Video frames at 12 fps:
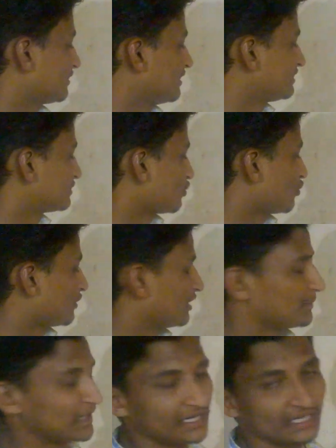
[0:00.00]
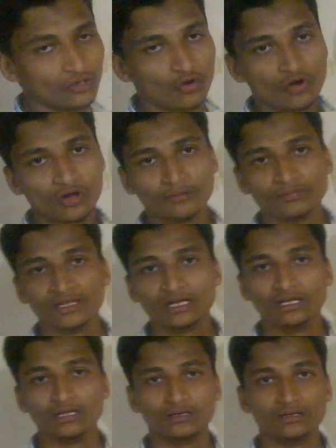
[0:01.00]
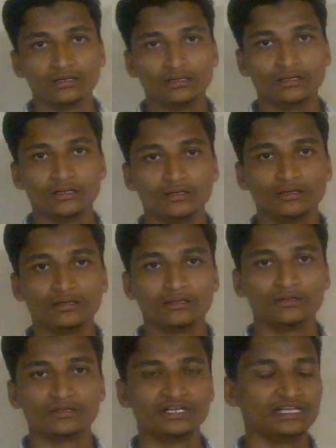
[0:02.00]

these are depending on the